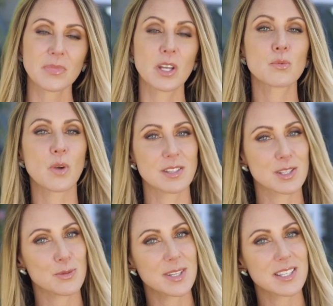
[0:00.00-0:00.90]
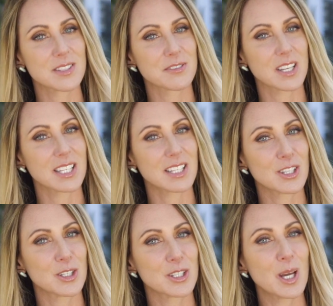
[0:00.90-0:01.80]
it runs the risk of killing
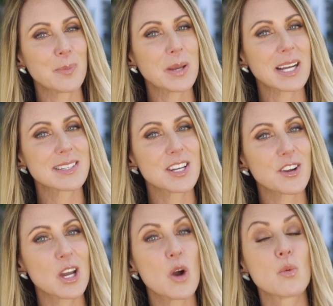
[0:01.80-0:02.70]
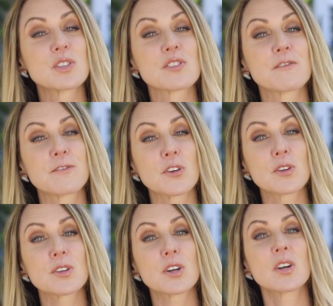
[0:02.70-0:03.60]
the good gut bacteria, which
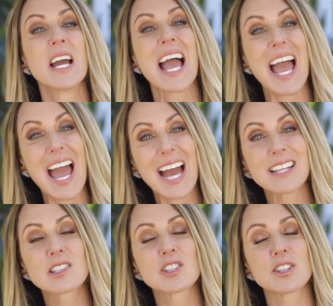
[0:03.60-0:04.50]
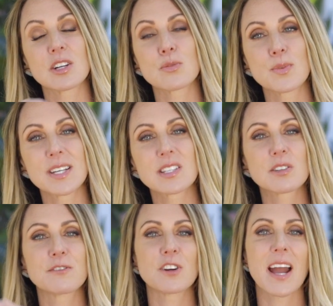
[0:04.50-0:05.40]
further adds to their
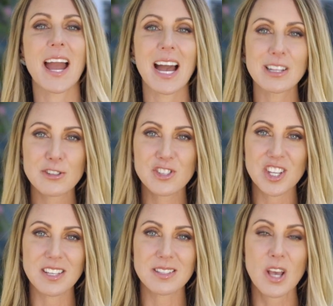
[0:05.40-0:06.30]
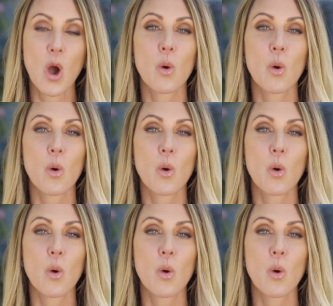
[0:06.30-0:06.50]
risk for allergies,